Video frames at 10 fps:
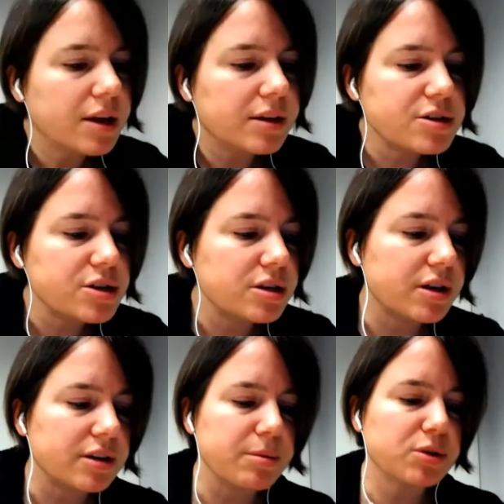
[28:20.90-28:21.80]
Yeah, she
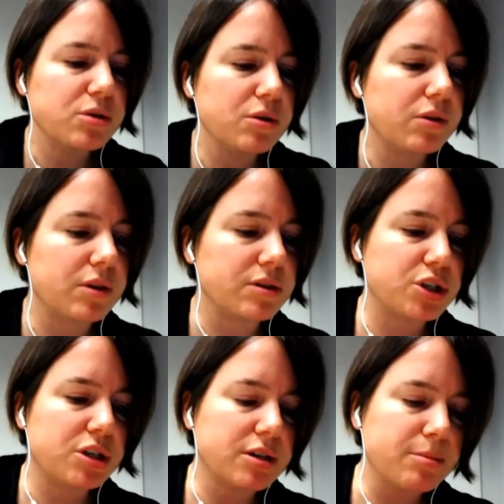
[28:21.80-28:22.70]
talks about two things.
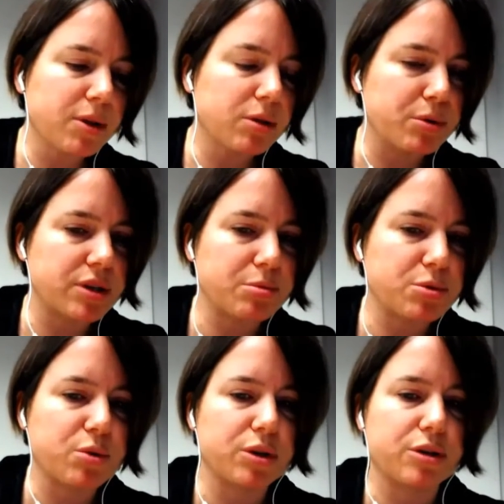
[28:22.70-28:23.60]
She talks about the
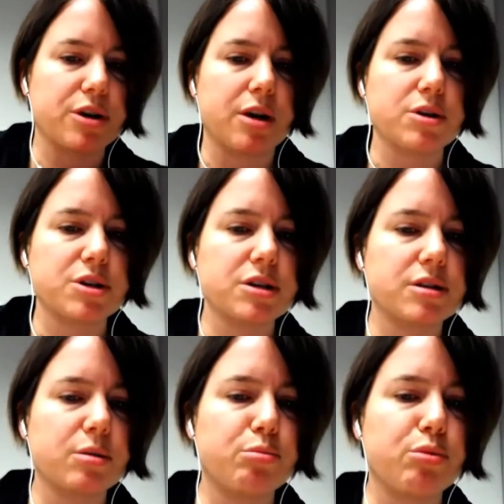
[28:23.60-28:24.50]
perceptual learning, which
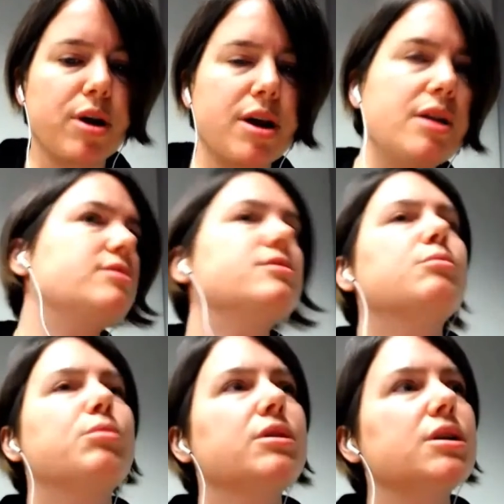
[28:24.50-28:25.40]
is the brain's
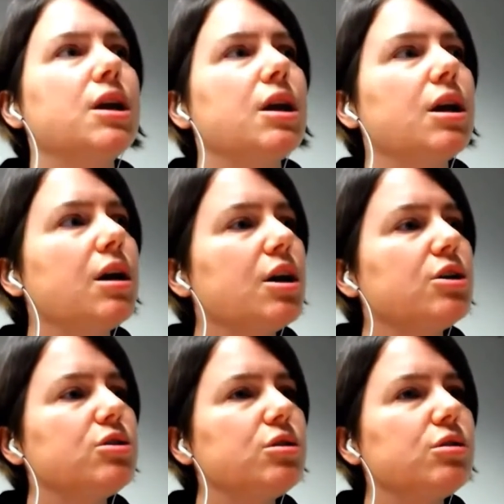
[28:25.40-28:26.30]
ability
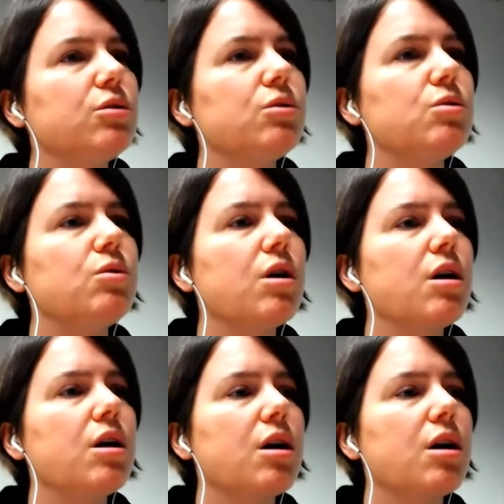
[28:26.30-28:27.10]
to